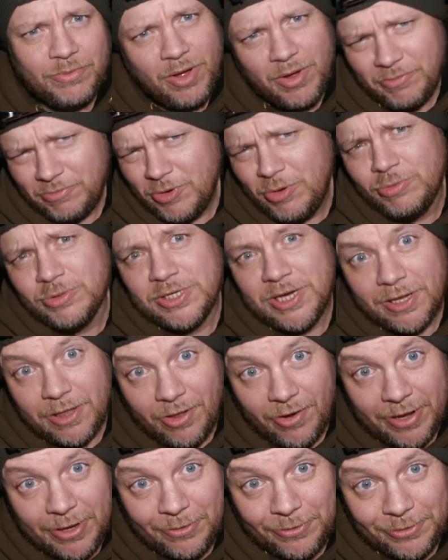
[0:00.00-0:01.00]
Of course I'd
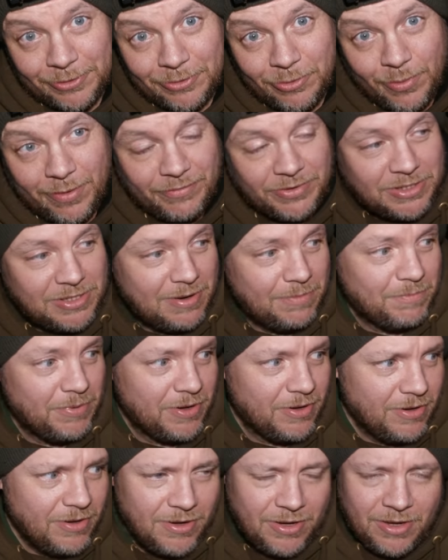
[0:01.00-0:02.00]
like it on the quiver tip,
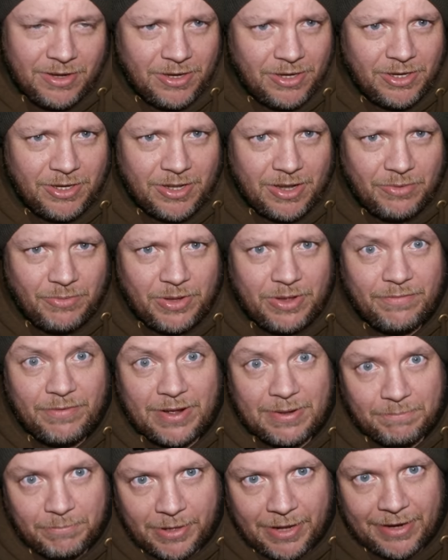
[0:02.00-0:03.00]
but you know, when you've
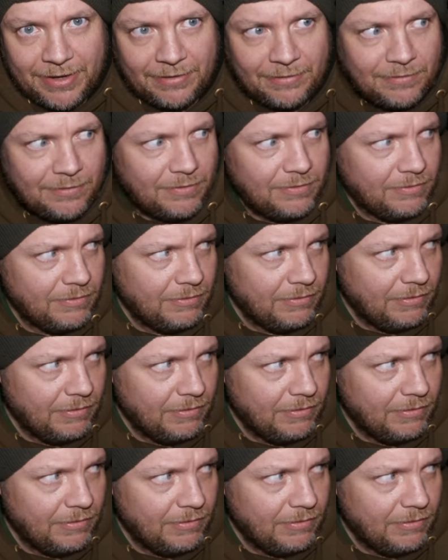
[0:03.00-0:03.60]
had blanks,